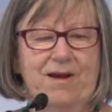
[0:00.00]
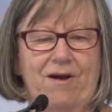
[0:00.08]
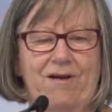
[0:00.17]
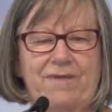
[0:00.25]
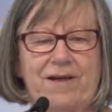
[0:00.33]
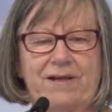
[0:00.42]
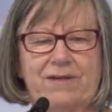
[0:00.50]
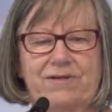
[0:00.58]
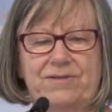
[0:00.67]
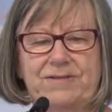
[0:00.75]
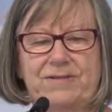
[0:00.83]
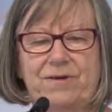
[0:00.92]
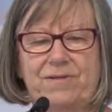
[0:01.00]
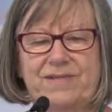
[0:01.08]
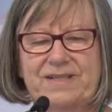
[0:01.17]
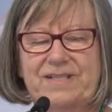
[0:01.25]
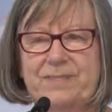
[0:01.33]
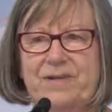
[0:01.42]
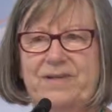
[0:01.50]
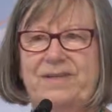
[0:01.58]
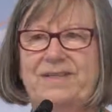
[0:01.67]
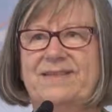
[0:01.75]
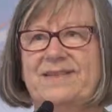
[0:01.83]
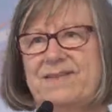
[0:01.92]
I've had lots of
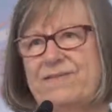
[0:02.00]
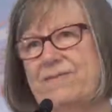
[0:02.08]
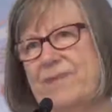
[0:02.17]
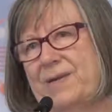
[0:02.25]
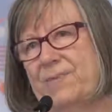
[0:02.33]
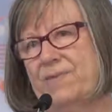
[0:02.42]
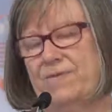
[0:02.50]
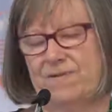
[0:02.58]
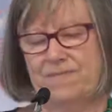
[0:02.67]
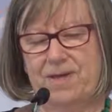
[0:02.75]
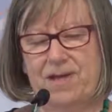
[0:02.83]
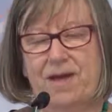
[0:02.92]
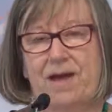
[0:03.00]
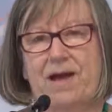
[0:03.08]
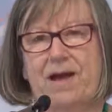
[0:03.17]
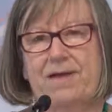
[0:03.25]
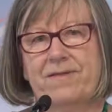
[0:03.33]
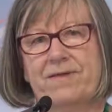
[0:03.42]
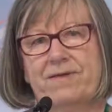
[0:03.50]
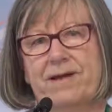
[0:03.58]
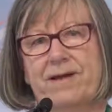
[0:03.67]
experience of people from other